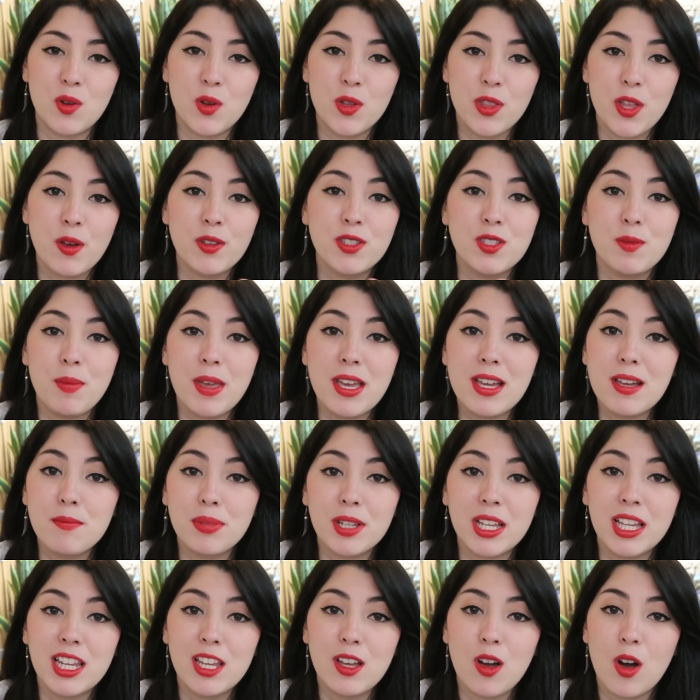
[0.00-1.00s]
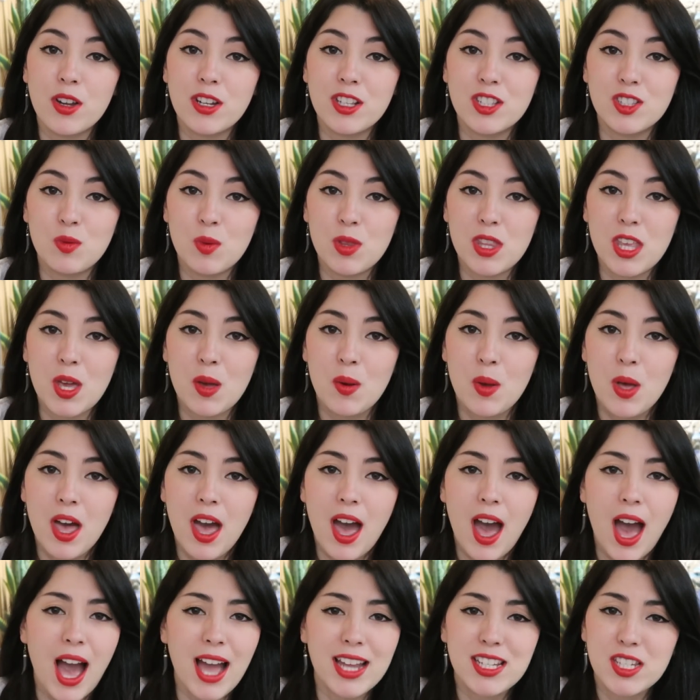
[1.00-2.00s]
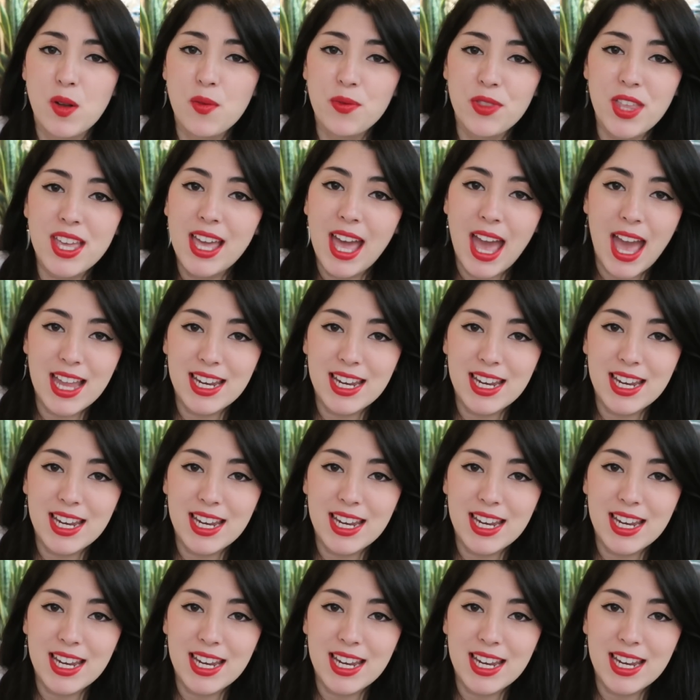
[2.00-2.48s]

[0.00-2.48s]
Although, to be completely honest with you, I don't think